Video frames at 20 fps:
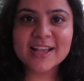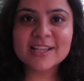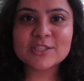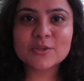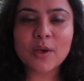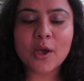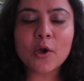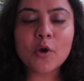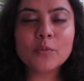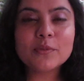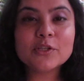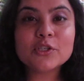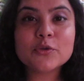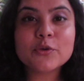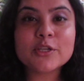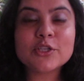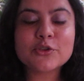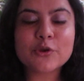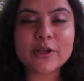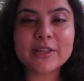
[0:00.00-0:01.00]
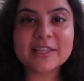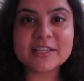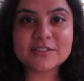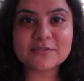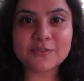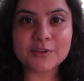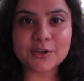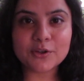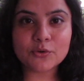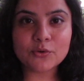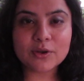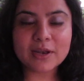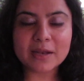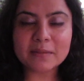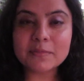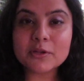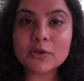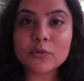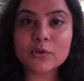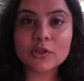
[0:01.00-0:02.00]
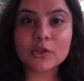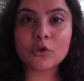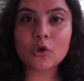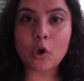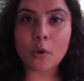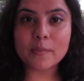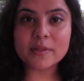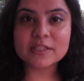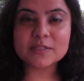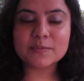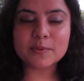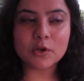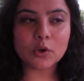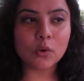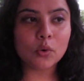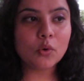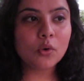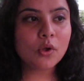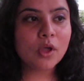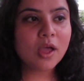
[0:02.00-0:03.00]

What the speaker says: So I hope that you enjoyed this video. Let me know in the comments below